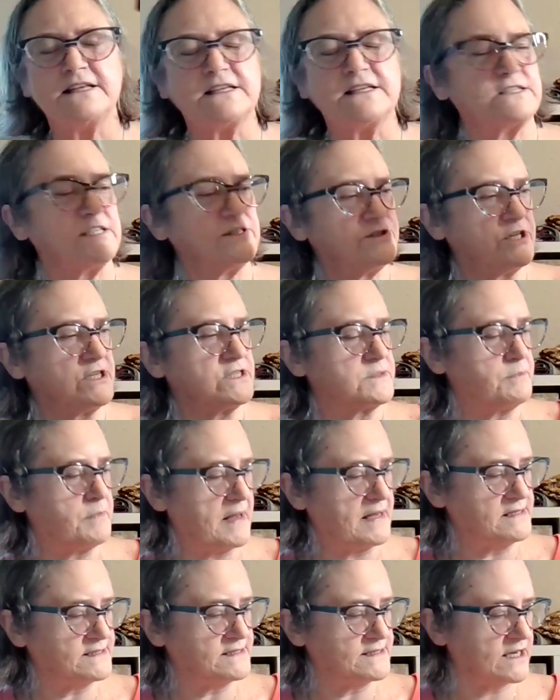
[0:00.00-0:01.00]
This is
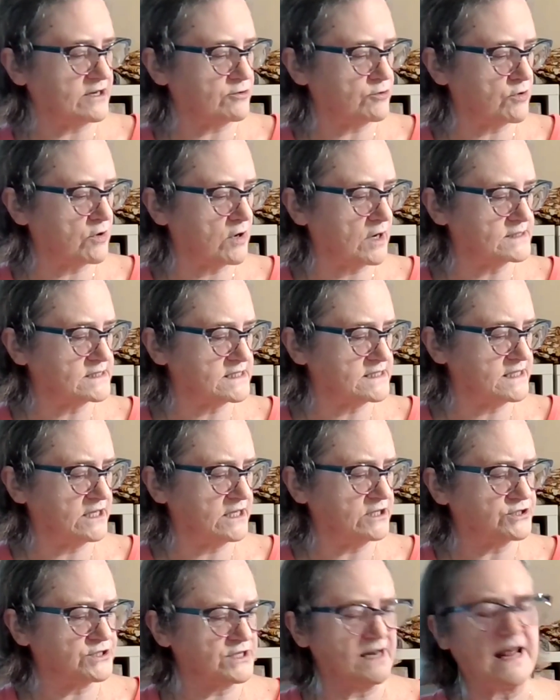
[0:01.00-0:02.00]
just basic cross
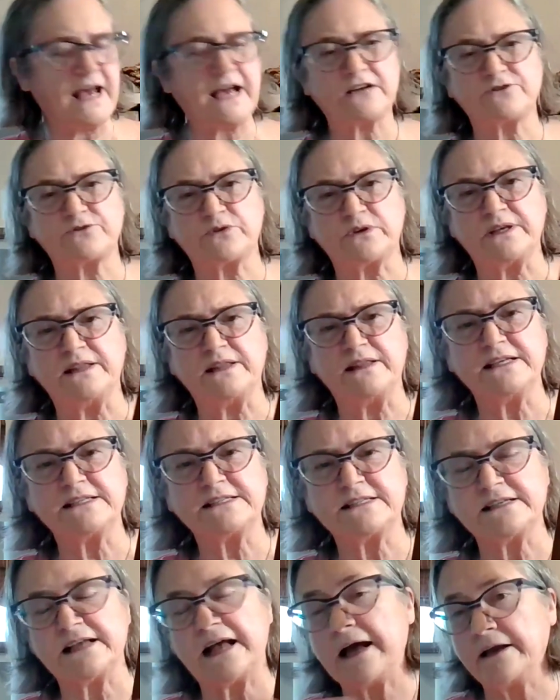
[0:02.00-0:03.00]
stitch. And actually
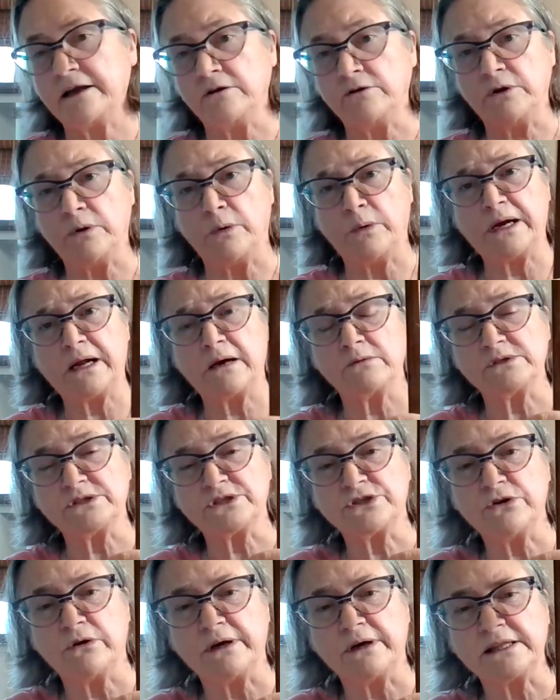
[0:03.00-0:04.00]
this, I don't know what I
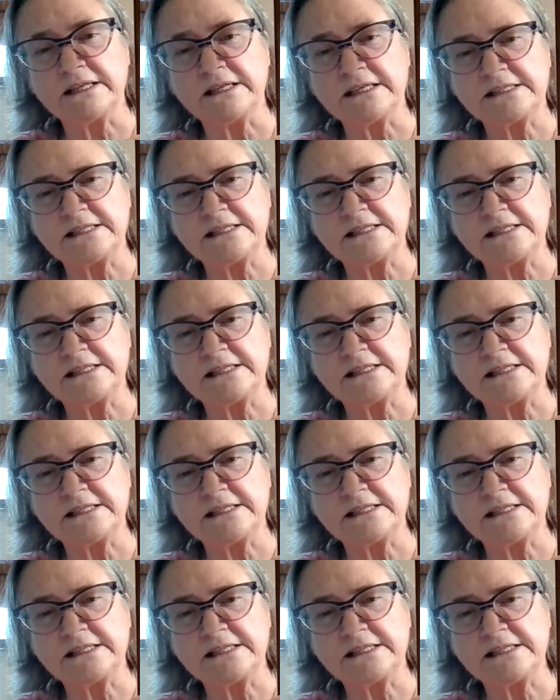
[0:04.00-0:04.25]
was doing.